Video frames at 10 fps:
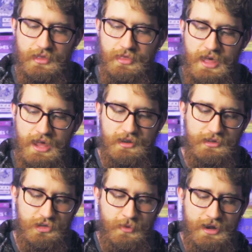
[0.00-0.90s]
then
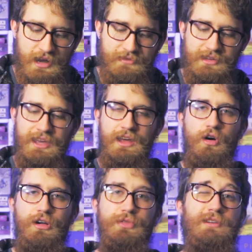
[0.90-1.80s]
you might not even get
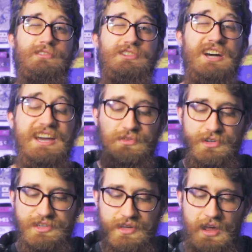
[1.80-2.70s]
all 3 of your dice,
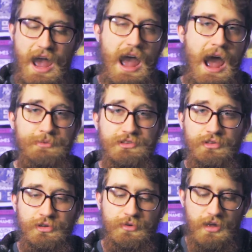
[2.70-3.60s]
which is an
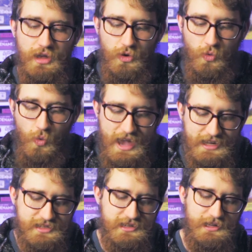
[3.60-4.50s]
absolute
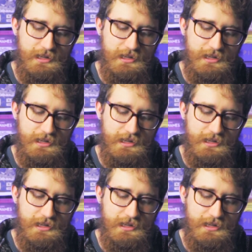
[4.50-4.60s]
waste.